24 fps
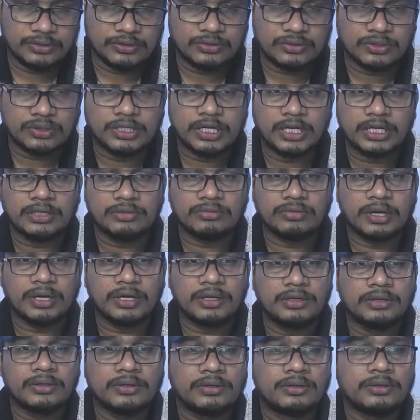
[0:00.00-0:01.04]
so that you
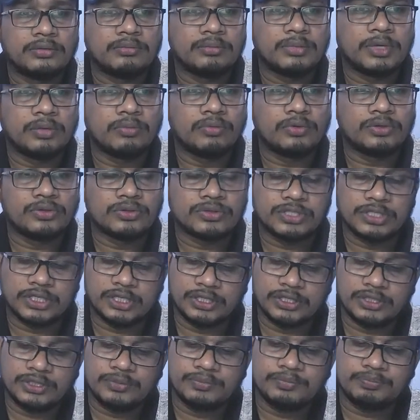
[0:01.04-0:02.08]
can be able to see
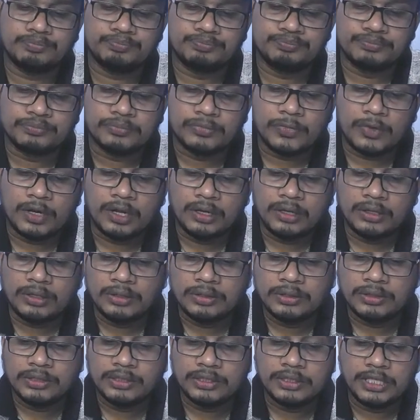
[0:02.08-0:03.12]
it.
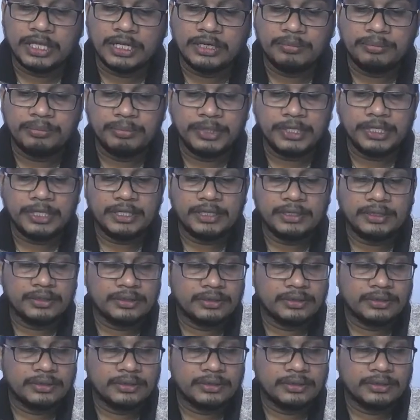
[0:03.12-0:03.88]
Then B